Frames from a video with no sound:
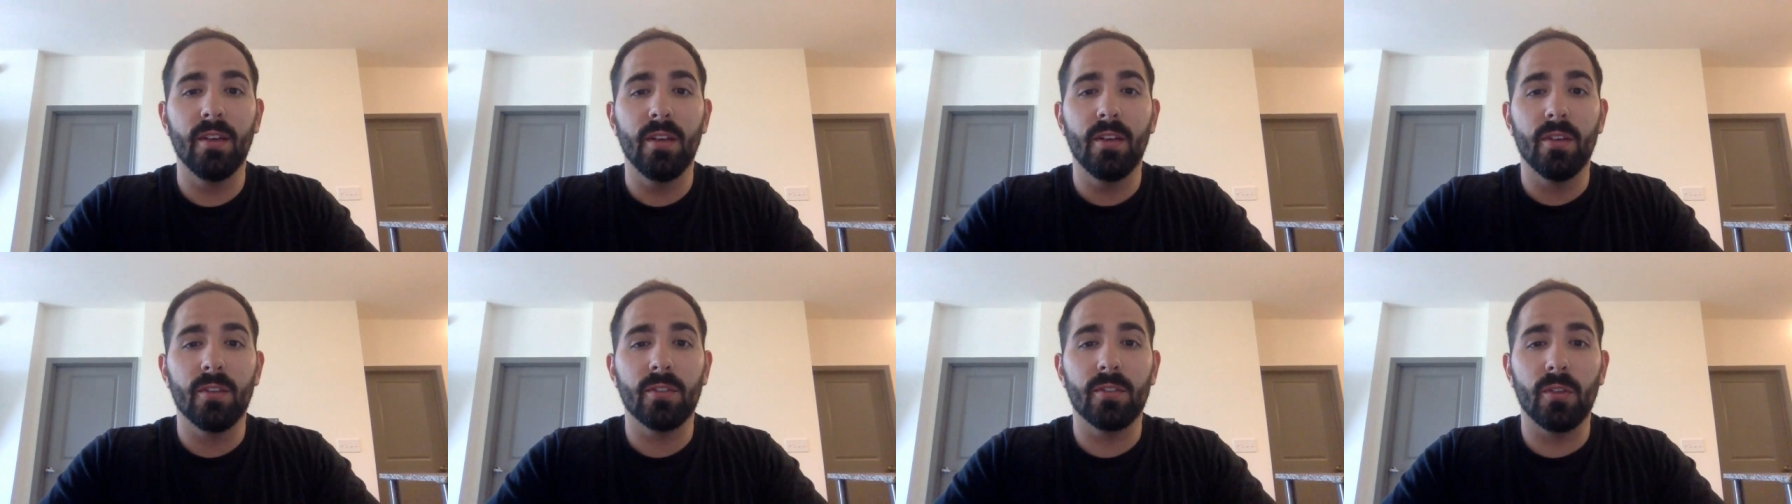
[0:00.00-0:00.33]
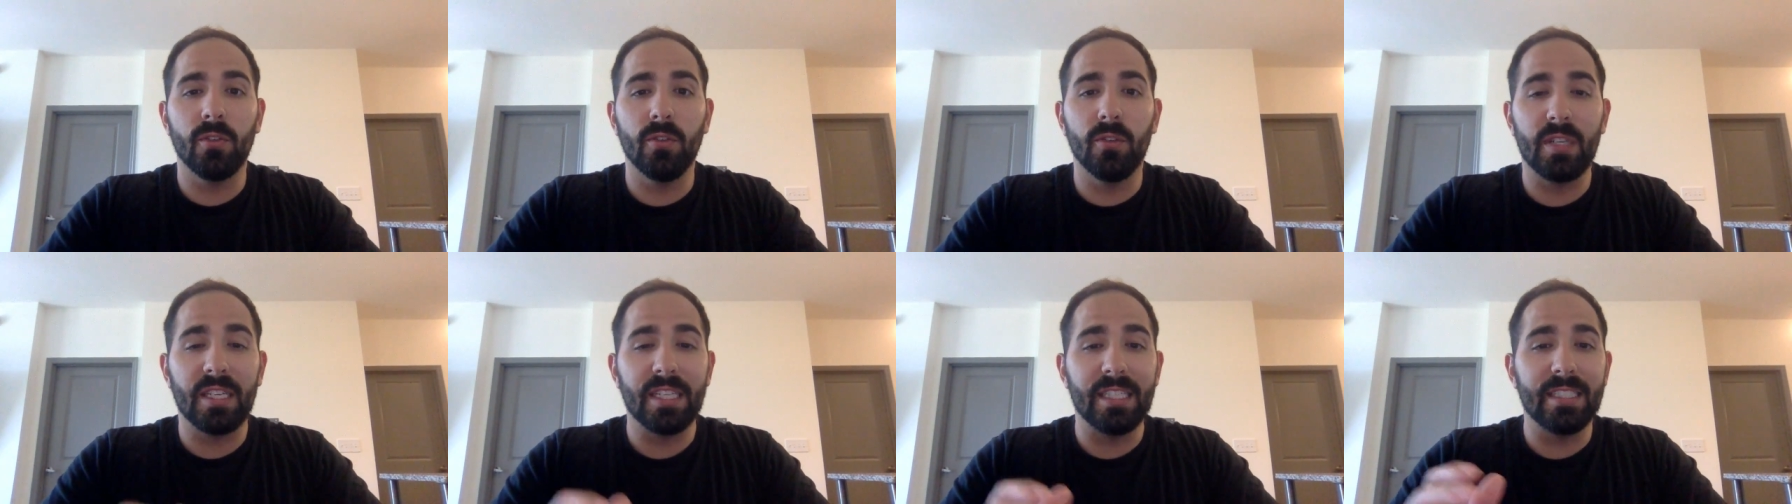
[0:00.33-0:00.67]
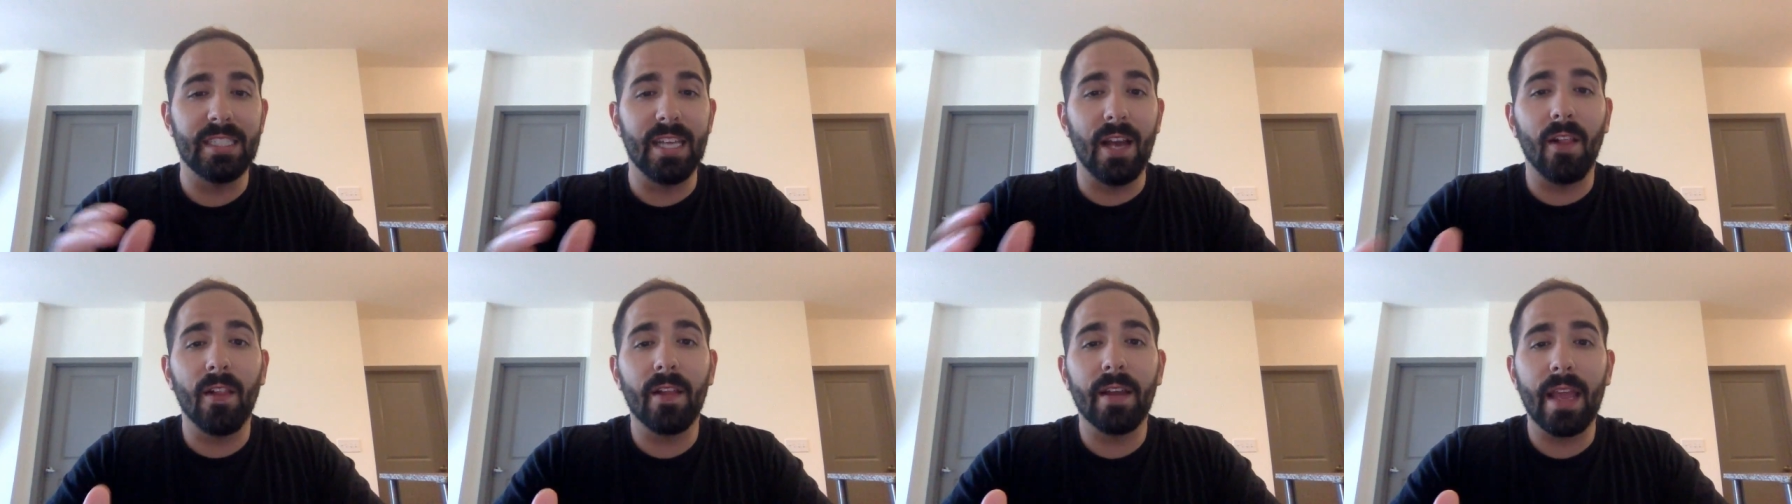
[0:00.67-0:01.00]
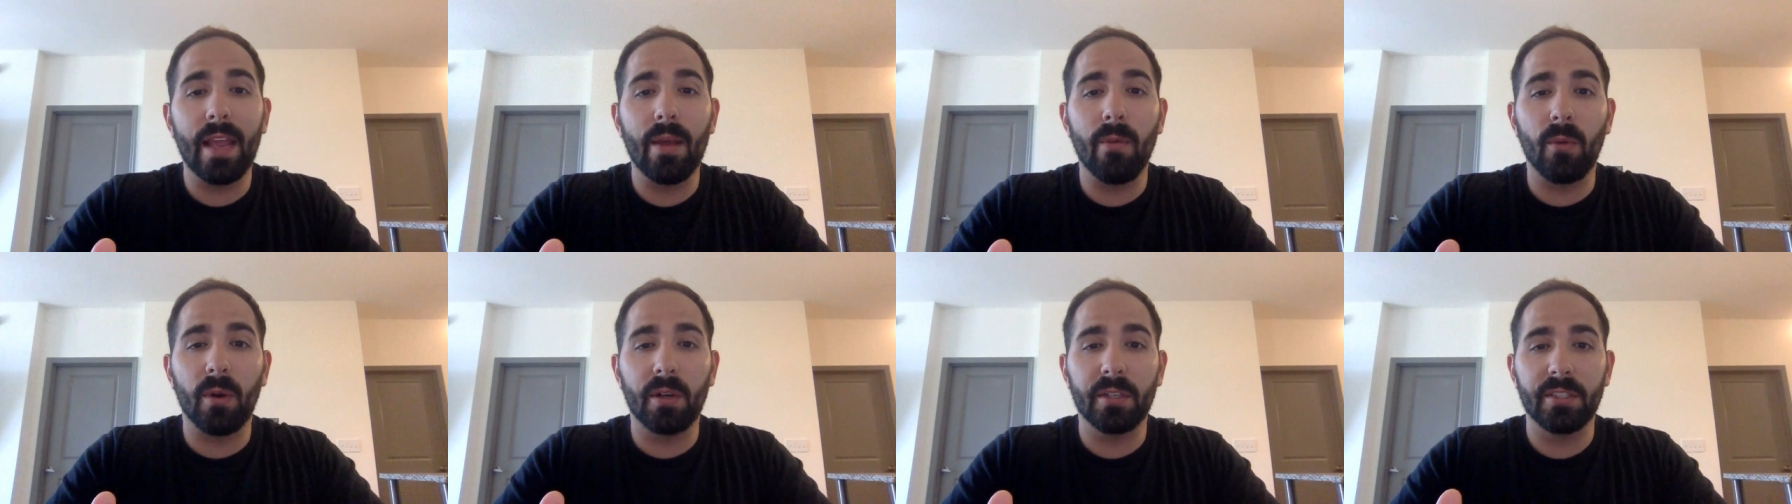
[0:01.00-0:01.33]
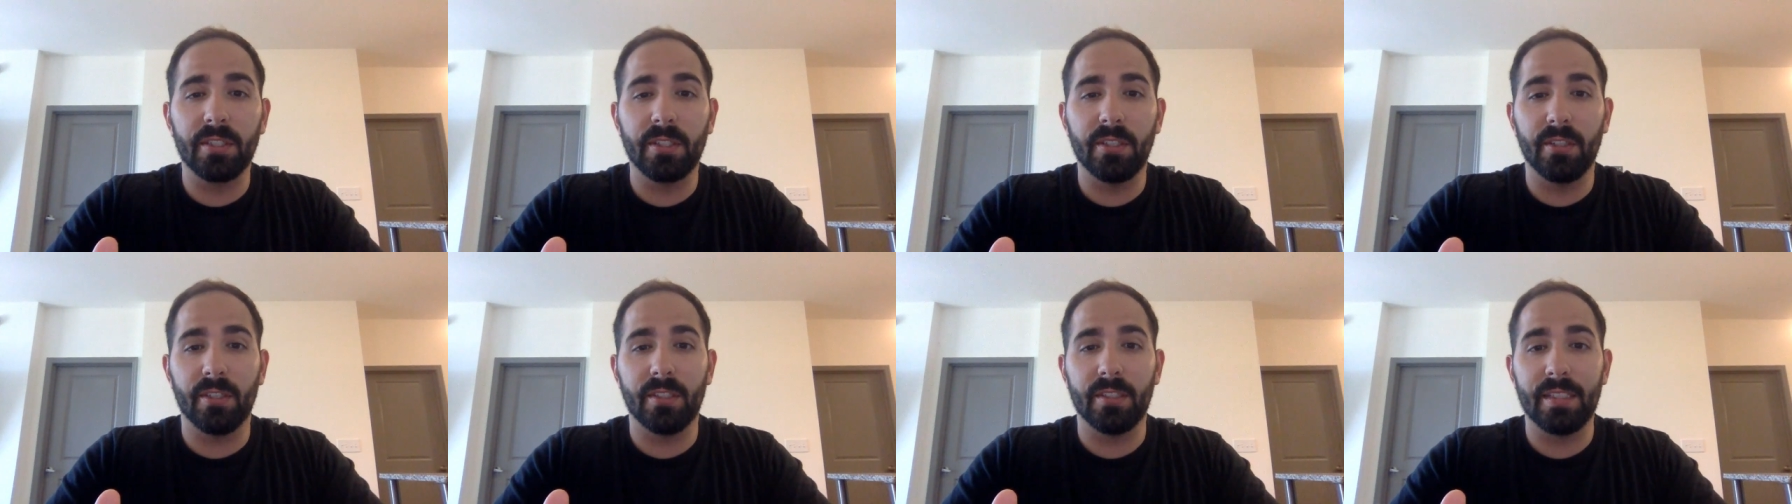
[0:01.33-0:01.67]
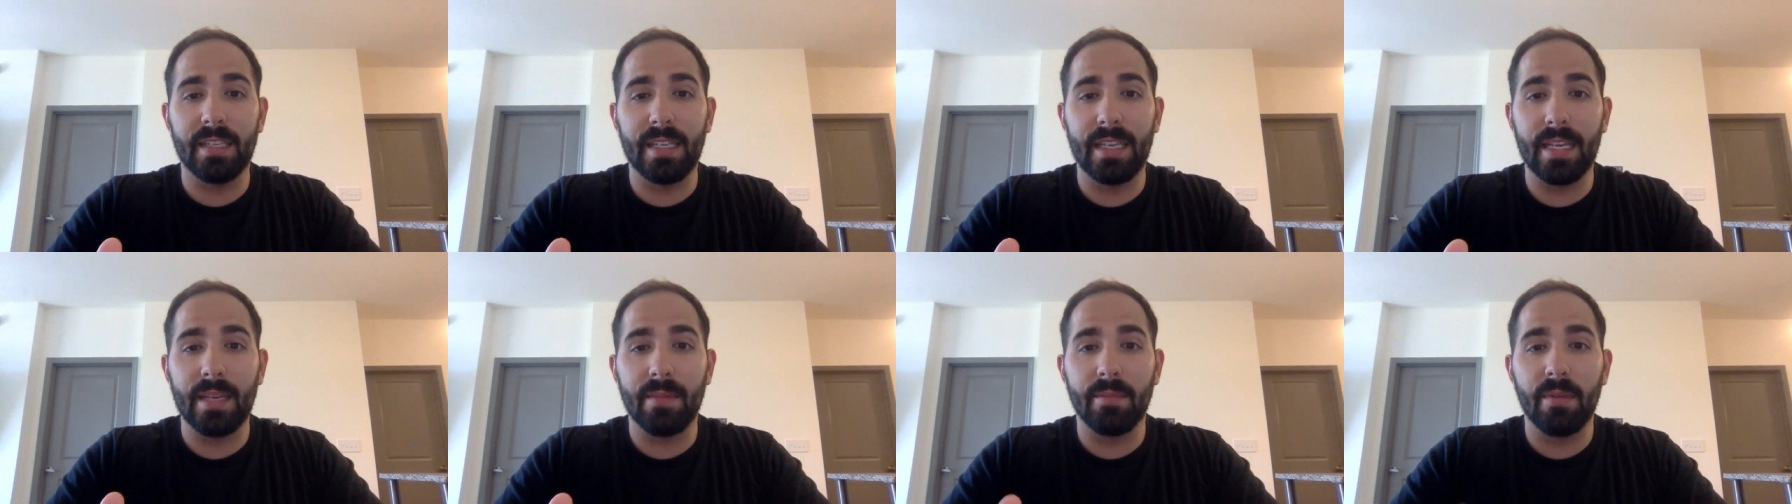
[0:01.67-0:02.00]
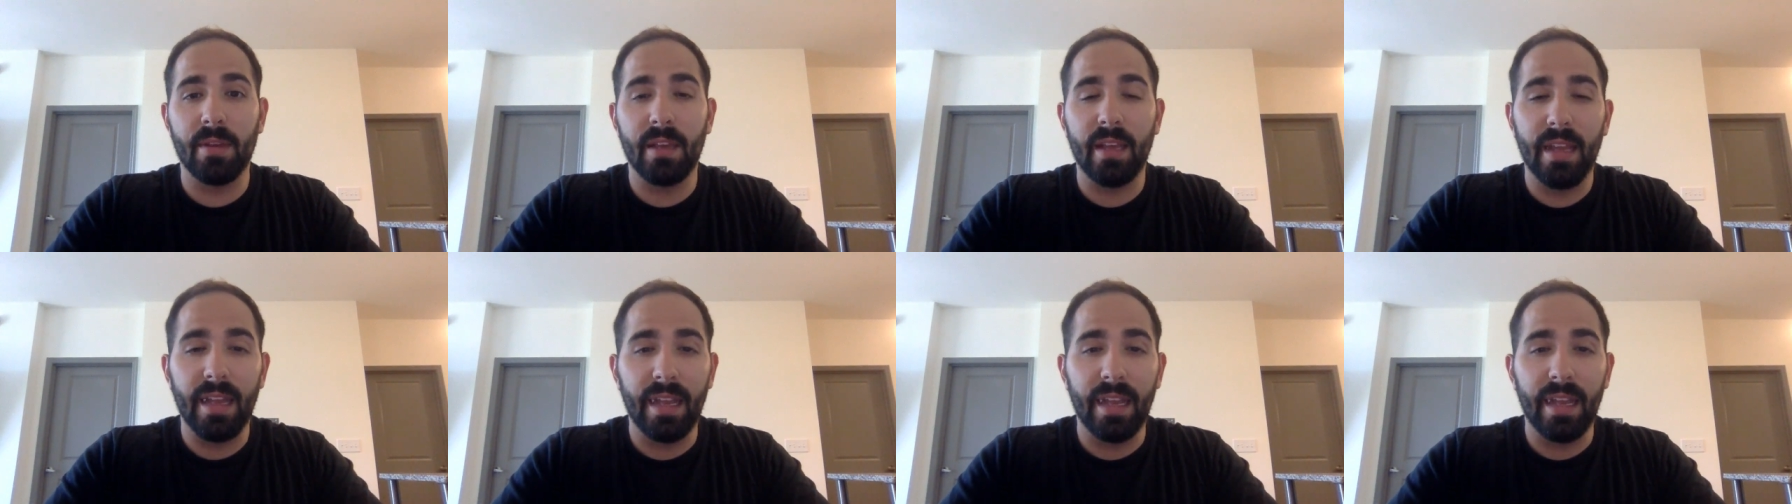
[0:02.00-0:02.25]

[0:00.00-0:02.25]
so you can delegate work to your team,